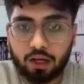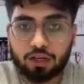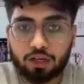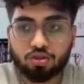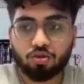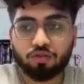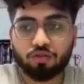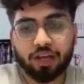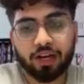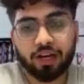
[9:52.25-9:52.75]

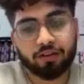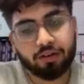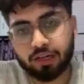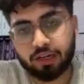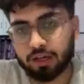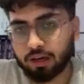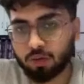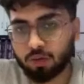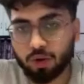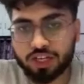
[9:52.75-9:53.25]
So whenever
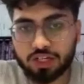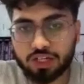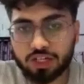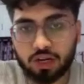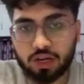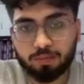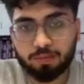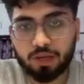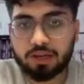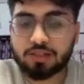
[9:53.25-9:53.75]
a
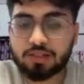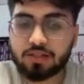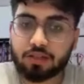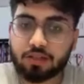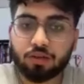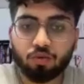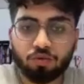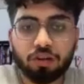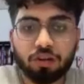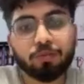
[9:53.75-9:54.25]
question appears,
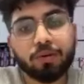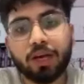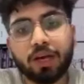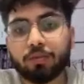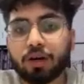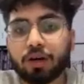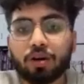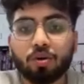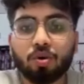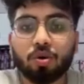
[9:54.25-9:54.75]
you will be
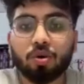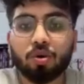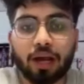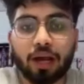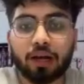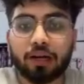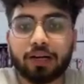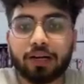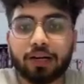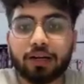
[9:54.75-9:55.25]
able to
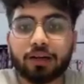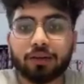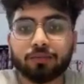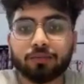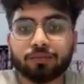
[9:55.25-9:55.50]
tackle it.